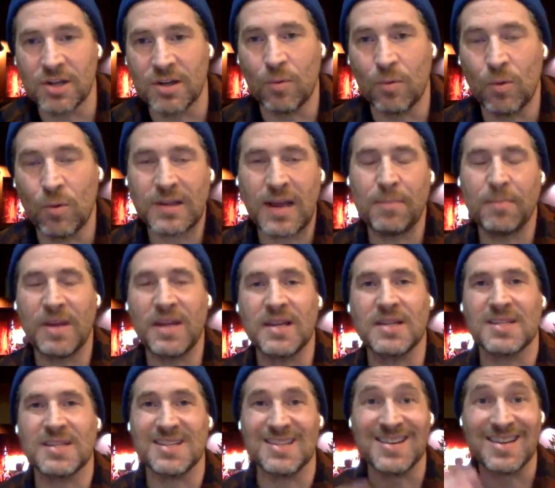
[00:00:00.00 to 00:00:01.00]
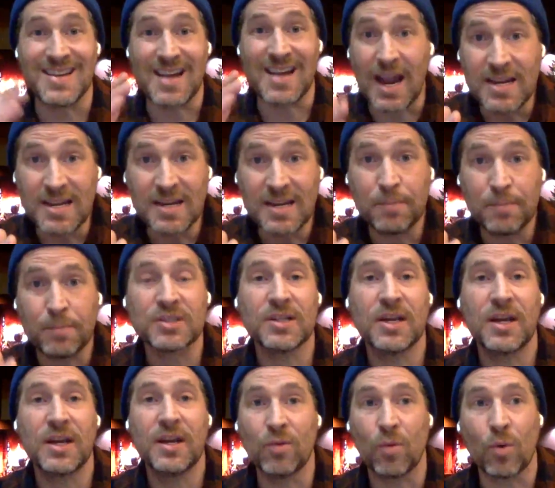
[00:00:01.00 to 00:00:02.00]
And what that means is
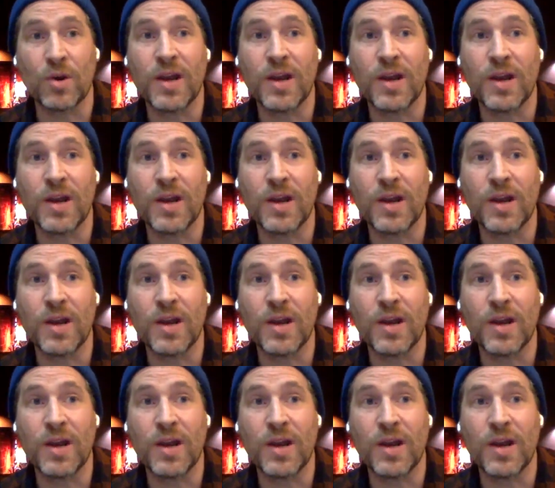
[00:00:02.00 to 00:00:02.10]
90% or